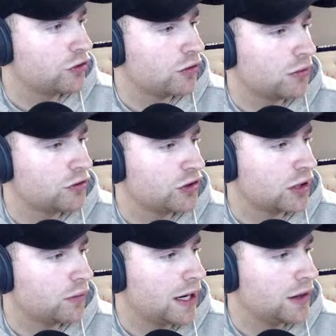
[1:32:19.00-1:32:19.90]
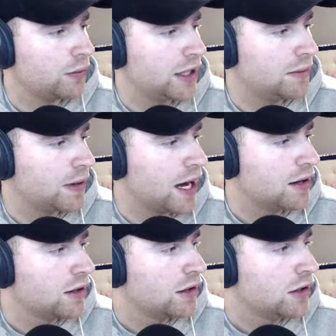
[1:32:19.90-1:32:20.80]
was just going to wait the week. But
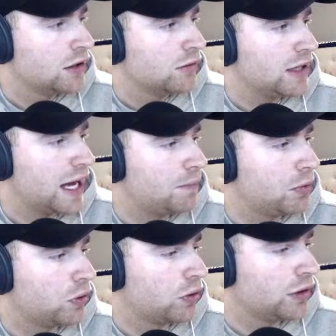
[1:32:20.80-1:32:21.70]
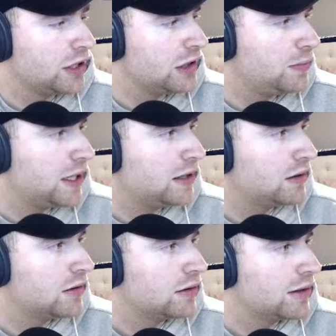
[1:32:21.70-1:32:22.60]
with how poor that he's been
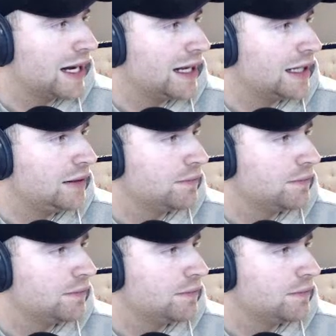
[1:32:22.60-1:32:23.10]
lately,